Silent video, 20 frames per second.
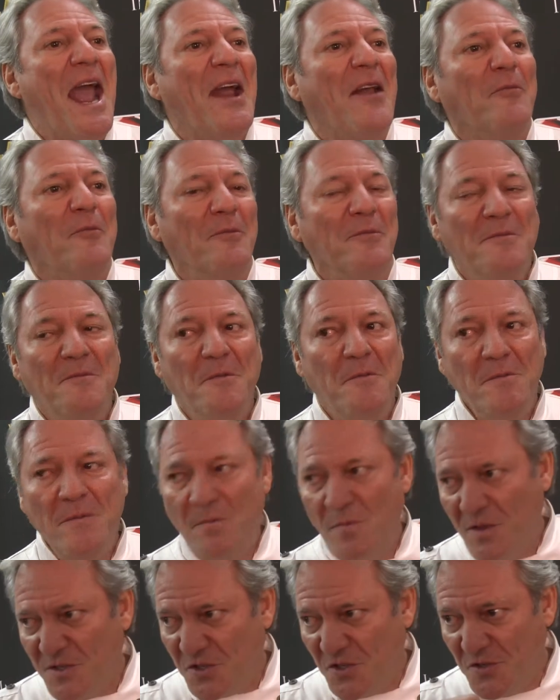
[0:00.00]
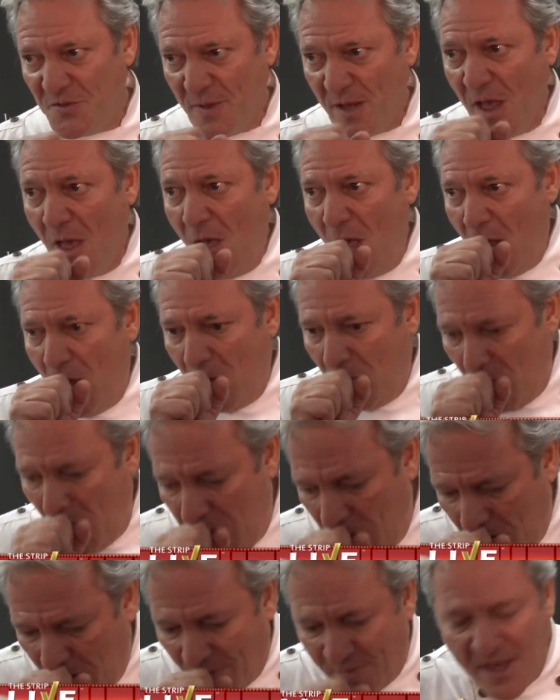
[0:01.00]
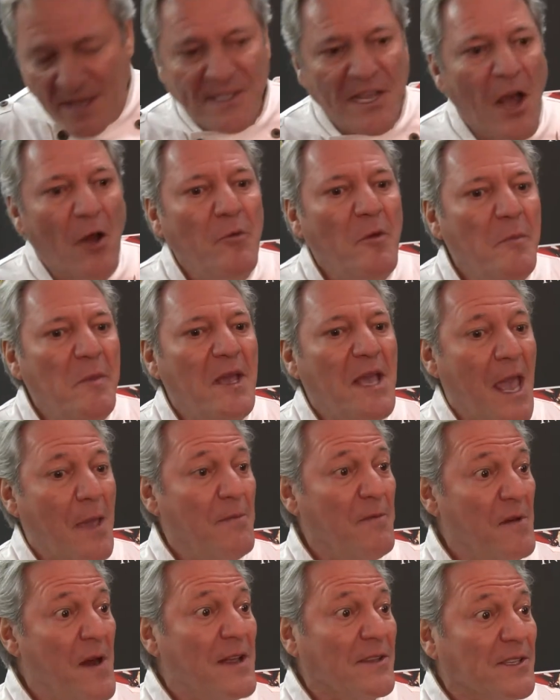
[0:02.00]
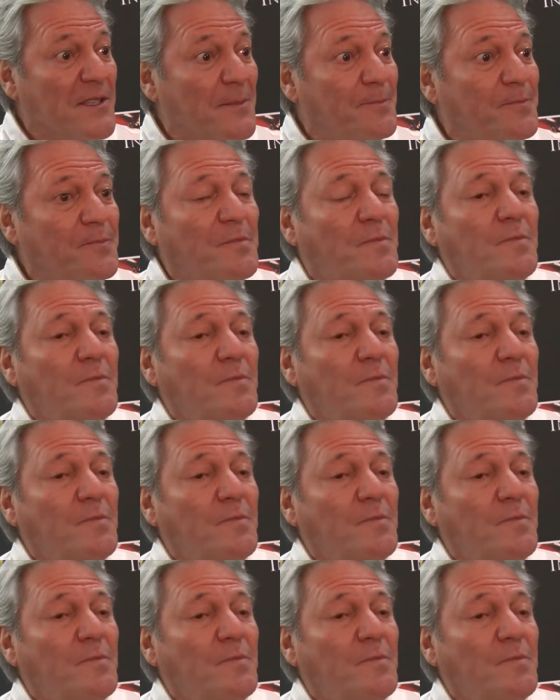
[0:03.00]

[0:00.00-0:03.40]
And excuse me. That's how we became friends.